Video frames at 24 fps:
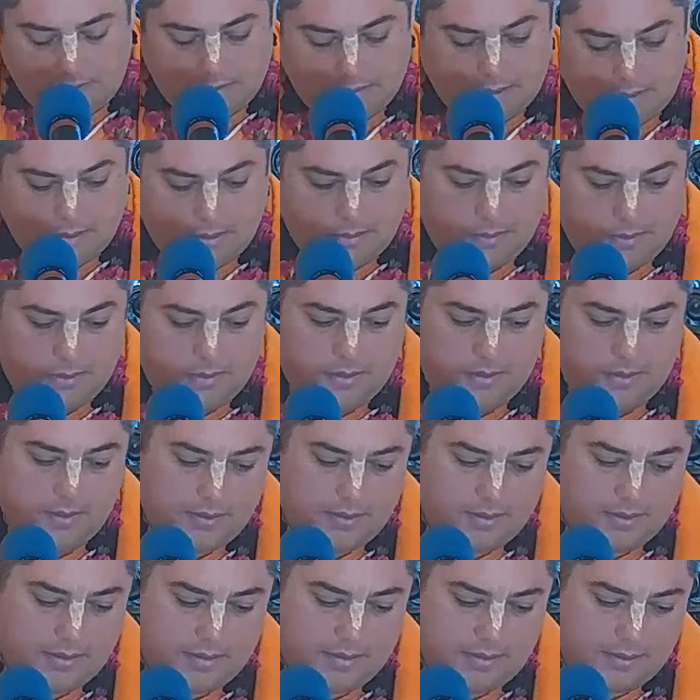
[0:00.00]
So
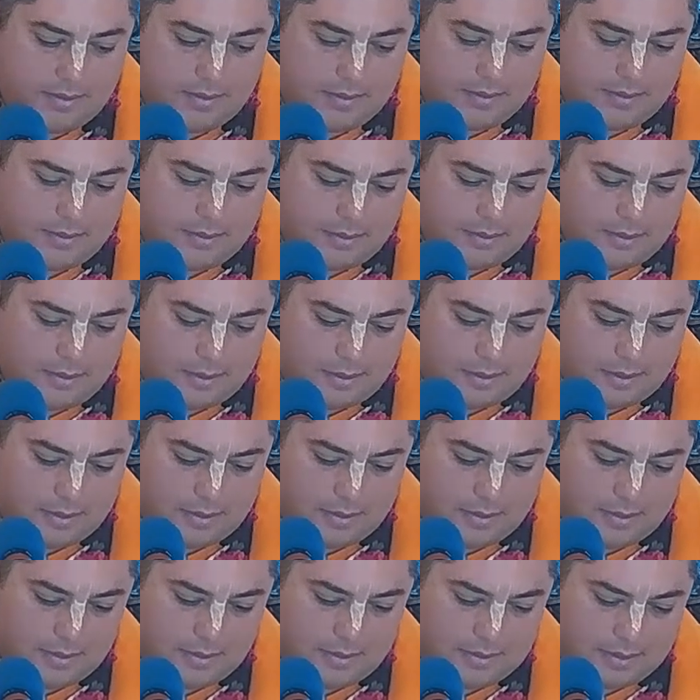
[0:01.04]

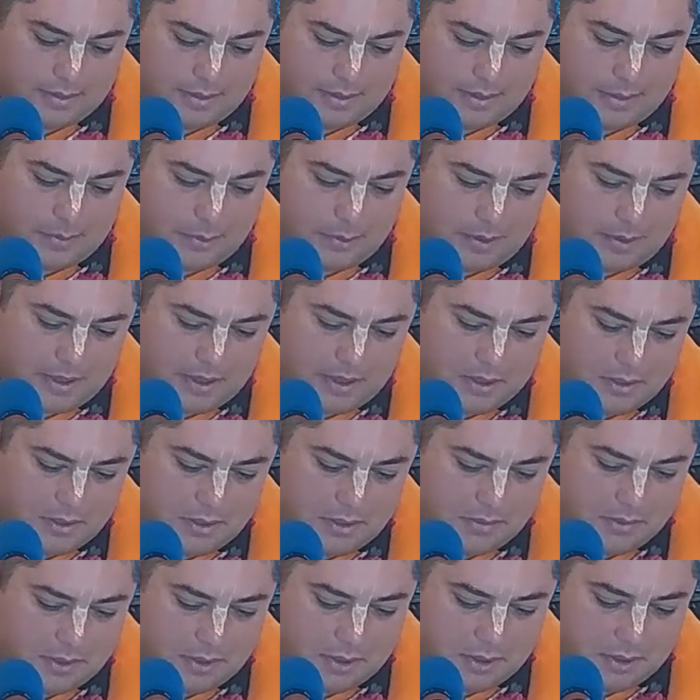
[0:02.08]
uh, that's the
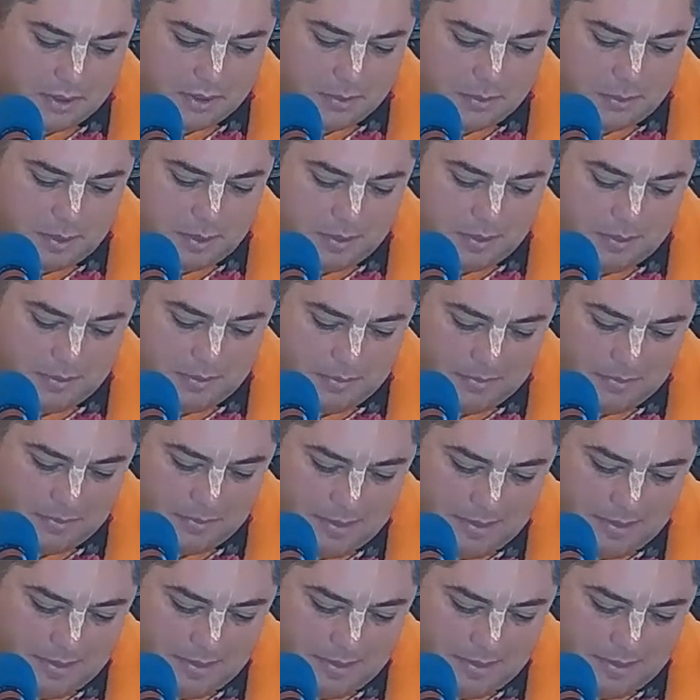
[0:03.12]
liberation of Shishupala.